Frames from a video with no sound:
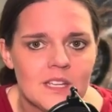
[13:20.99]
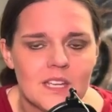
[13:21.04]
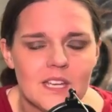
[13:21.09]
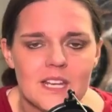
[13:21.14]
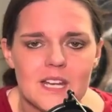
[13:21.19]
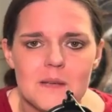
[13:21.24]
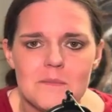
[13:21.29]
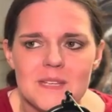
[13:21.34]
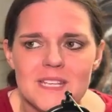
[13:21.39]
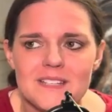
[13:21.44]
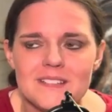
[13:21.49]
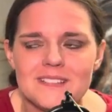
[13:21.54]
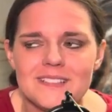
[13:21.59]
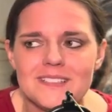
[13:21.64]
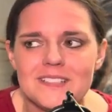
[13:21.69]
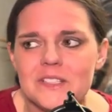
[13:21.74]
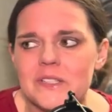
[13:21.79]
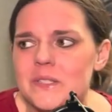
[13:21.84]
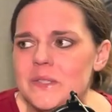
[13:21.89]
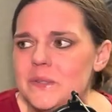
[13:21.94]
And I mean,
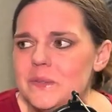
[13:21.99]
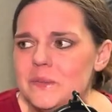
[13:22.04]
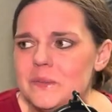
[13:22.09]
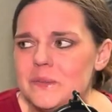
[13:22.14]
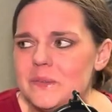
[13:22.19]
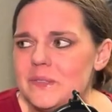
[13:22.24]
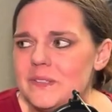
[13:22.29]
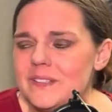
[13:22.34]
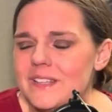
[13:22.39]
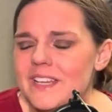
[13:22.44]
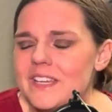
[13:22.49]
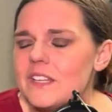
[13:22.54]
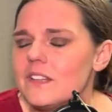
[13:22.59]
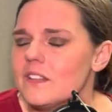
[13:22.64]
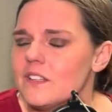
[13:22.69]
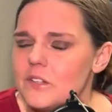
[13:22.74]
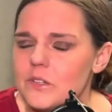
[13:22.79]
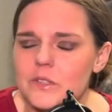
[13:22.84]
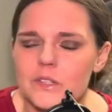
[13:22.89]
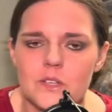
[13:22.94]
who, like
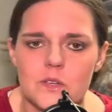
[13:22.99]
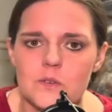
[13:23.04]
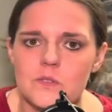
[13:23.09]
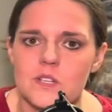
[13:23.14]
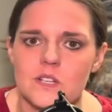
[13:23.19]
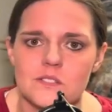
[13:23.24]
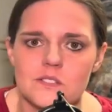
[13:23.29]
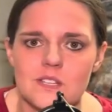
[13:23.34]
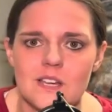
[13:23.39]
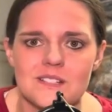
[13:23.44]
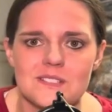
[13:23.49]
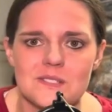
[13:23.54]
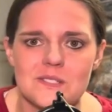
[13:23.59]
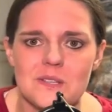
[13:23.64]
literally who does that?